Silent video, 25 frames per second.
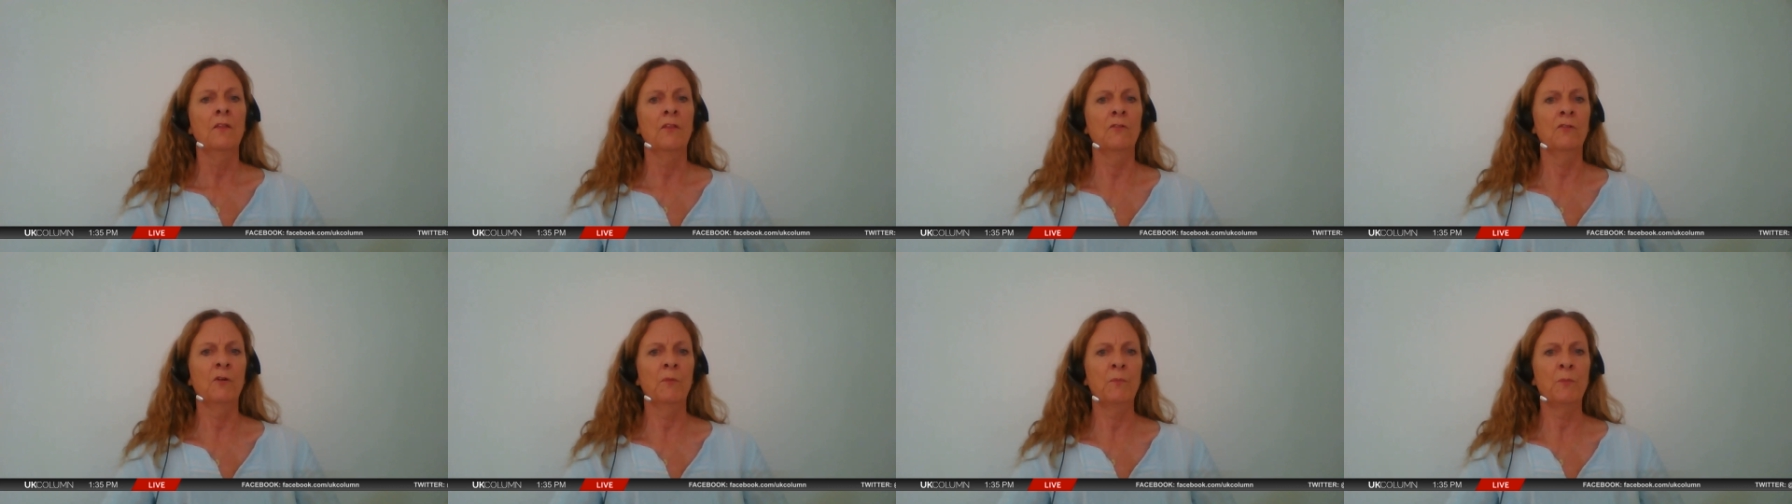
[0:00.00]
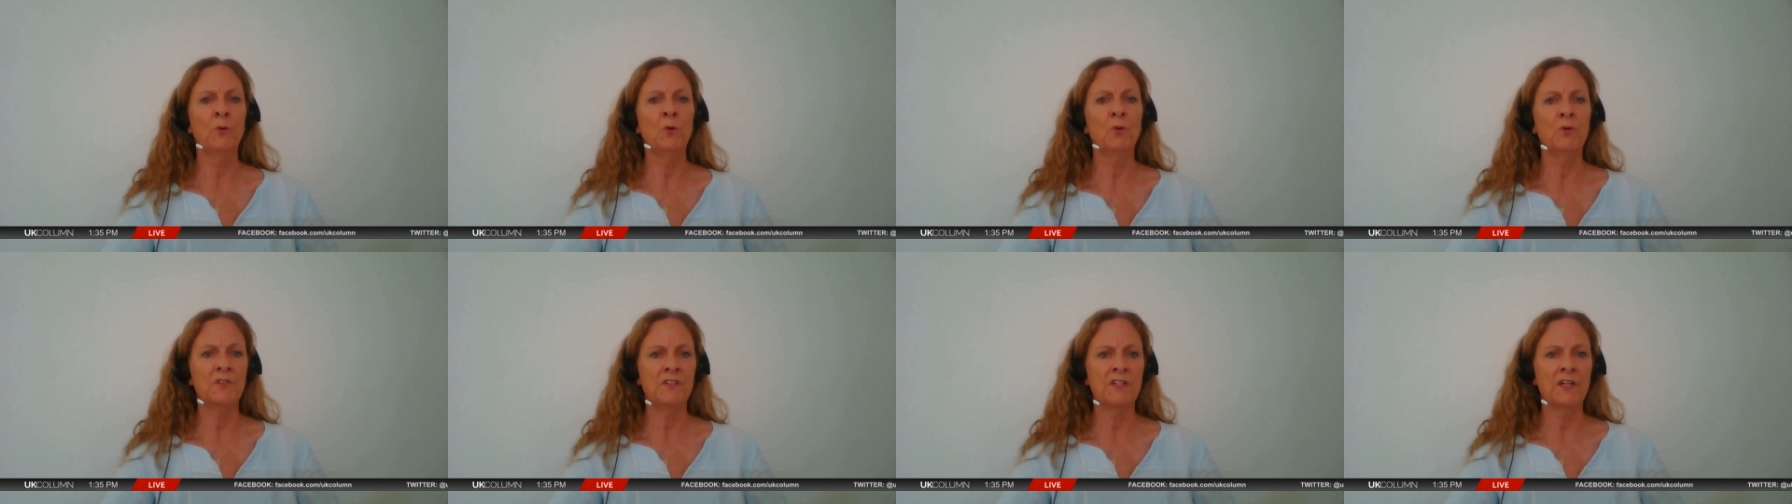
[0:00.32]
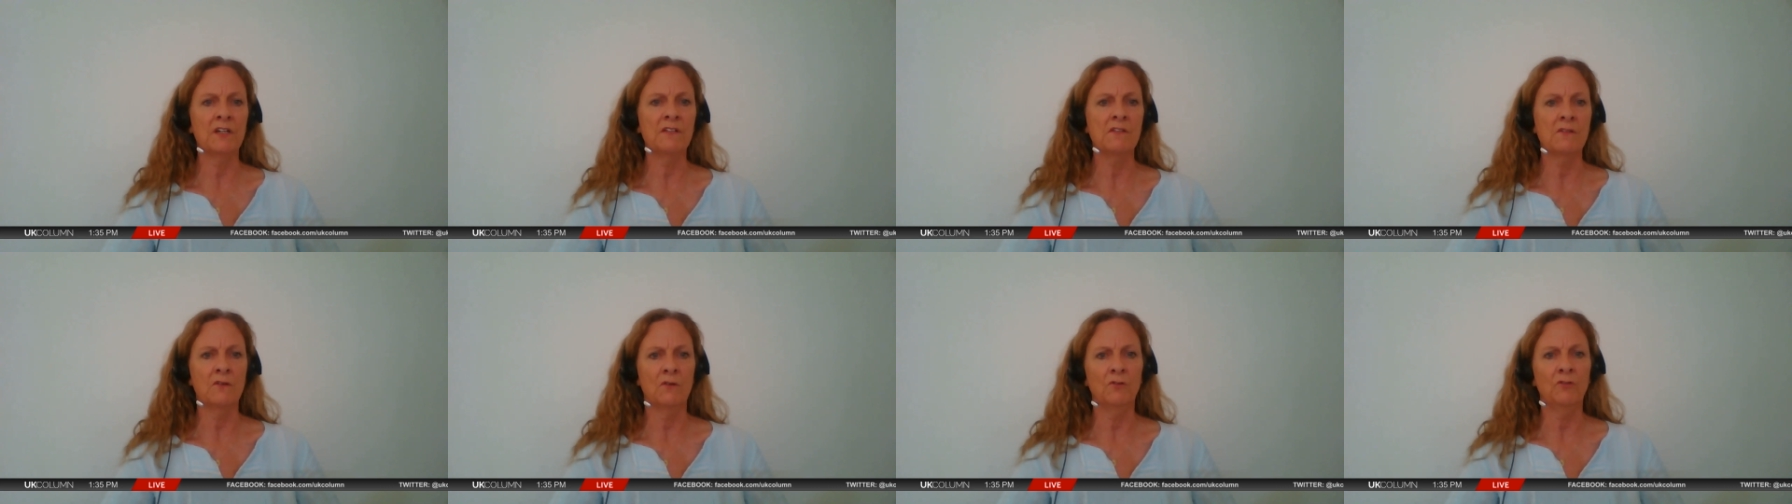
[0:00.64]
The report
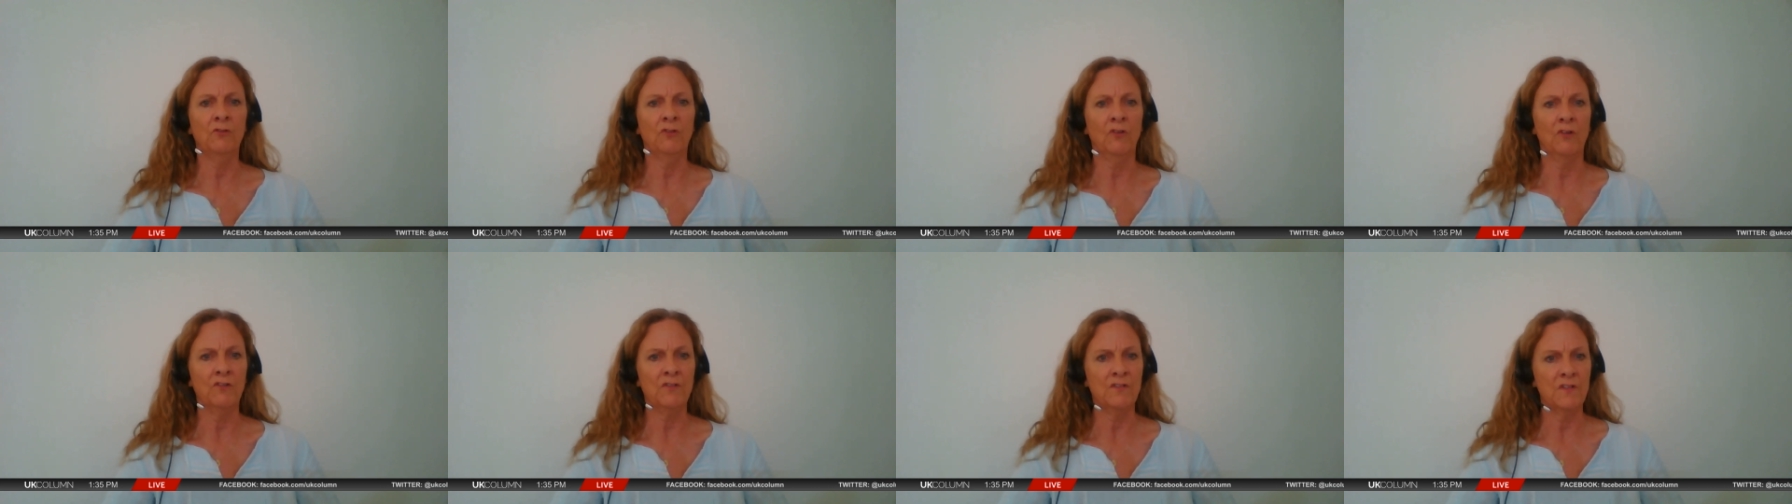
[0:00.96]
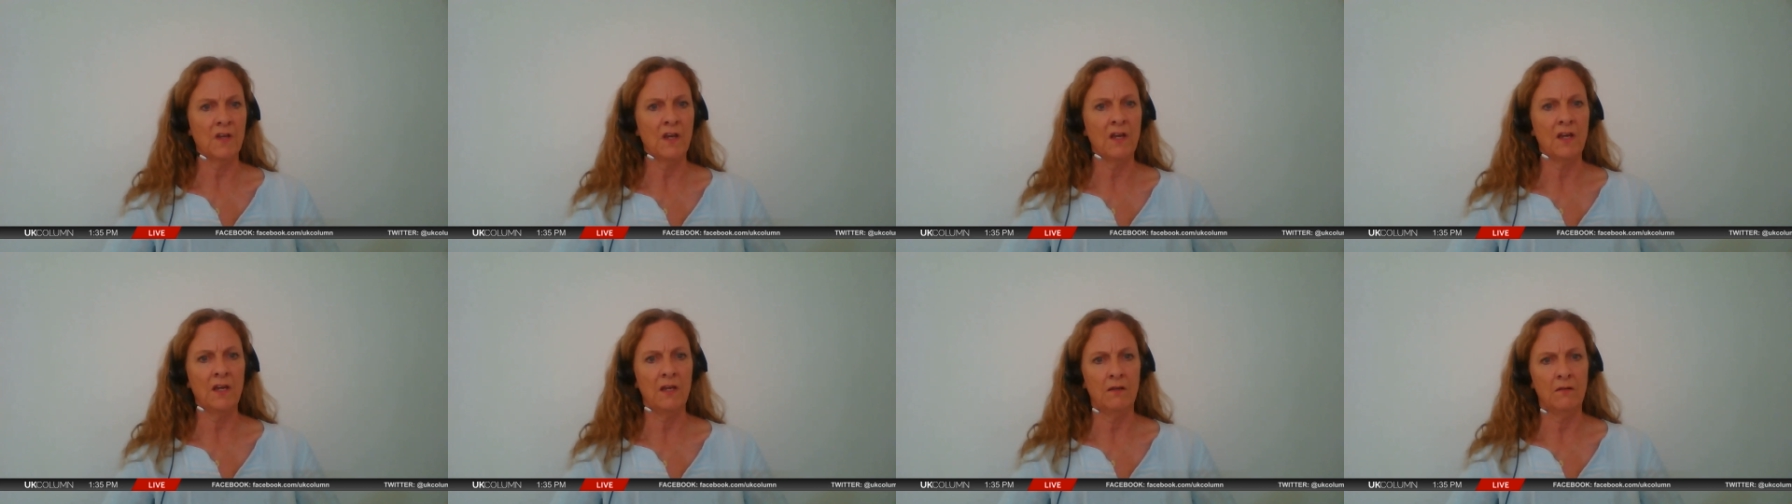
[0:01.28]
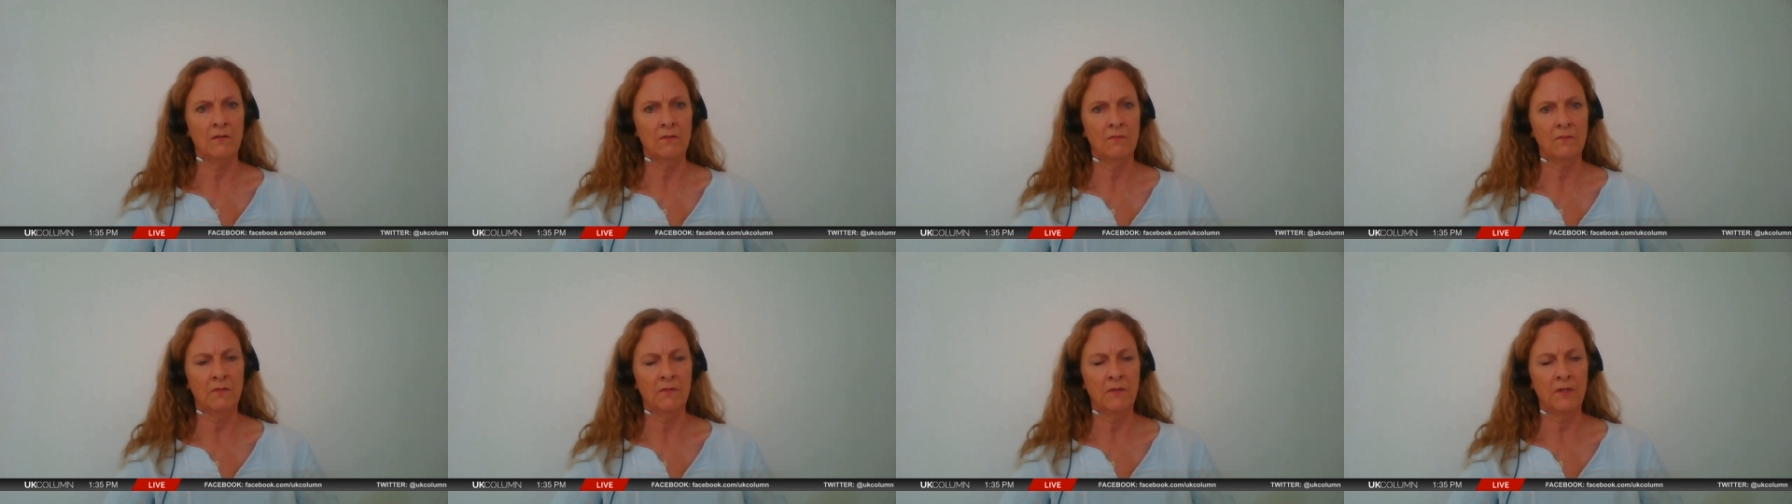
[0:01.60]
does also
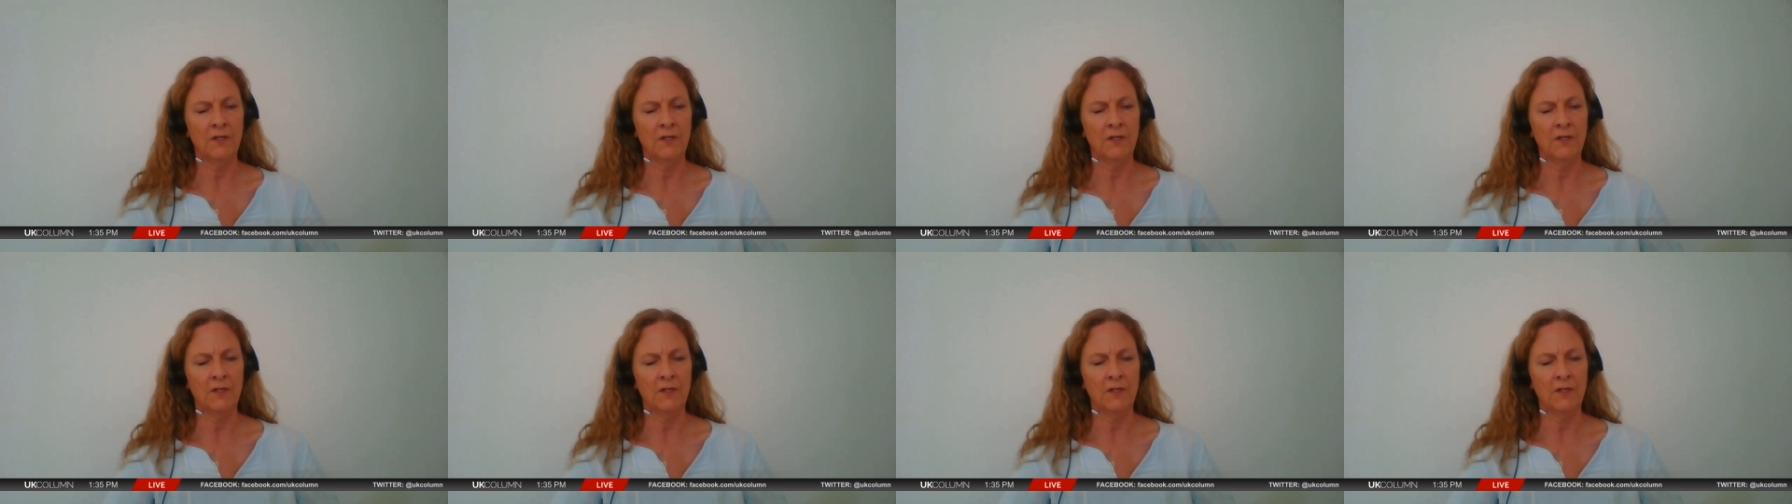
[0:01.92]
say